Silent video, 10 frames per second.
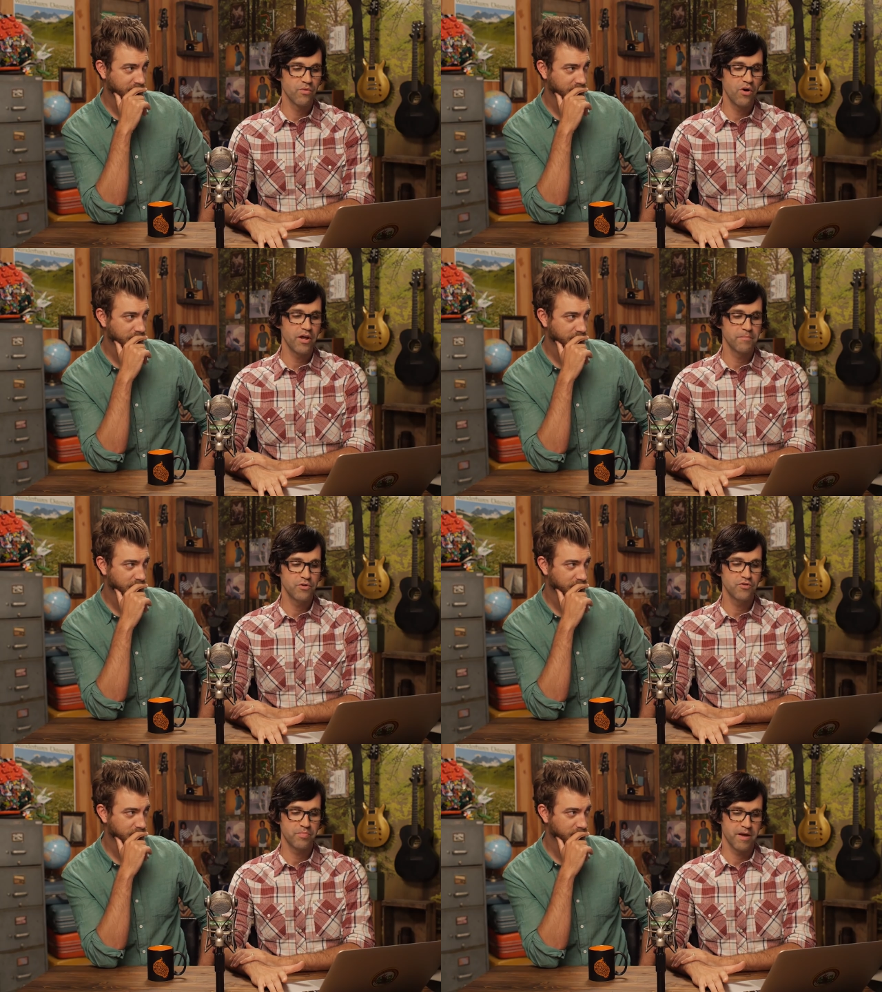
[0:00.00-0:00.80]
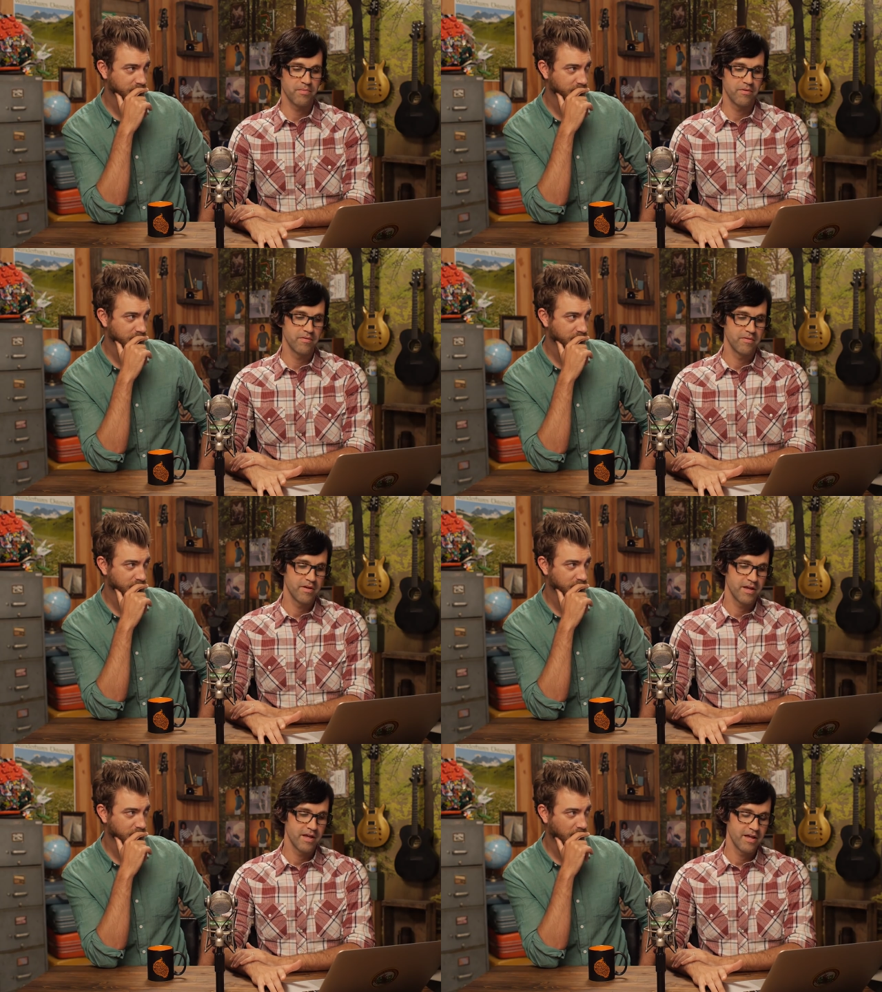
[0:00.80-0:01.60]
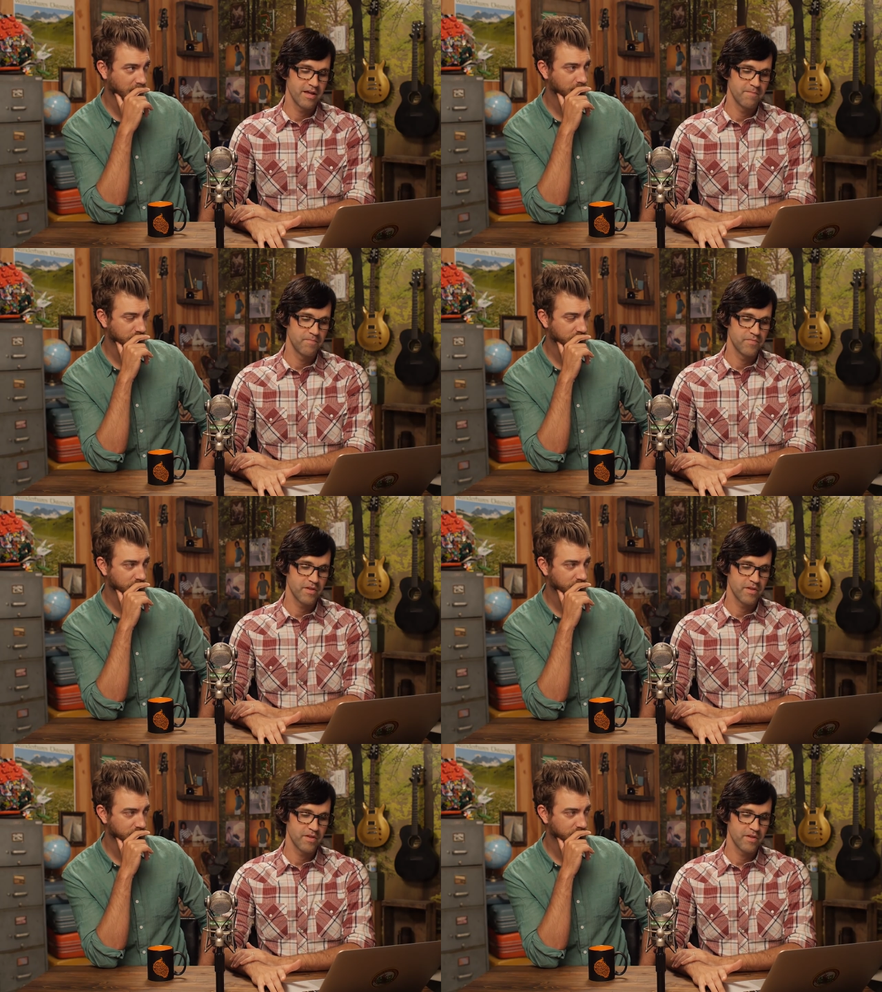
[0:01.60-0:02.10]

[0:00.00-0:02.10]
Speaker 1: a rolled up newspaper. Yeah.